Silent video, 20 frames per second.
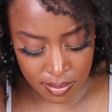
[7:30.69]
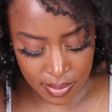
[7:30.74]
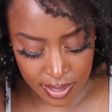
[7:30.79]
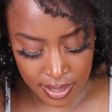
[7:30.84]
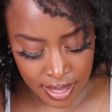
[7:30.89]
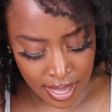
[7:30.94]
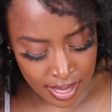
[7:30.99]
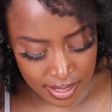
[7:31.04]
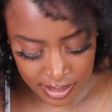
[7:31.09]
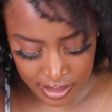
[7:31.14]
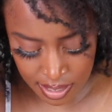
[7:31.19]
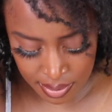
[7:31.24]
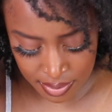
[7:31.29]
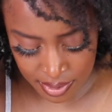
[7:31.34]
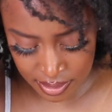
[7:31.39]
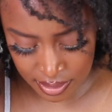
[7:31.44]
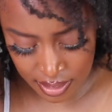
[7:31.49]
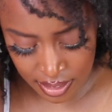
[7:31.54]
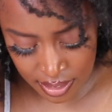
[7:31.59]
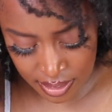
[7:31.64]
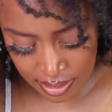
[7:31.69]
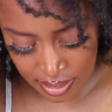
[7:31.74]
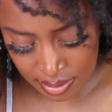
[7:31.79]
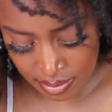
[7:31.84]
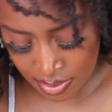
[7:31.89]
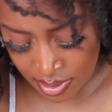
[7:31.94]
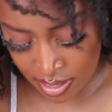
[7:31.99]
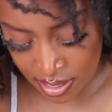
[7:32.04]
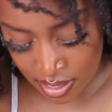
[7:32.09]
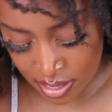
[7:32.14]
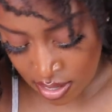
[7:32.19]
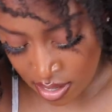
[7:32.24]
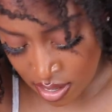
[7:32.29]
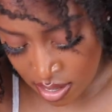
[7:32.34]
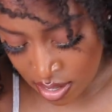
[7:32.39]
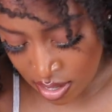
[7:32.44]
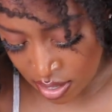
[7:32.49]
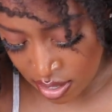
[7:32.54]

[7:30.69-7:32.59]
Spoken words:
but last time I said the same thing.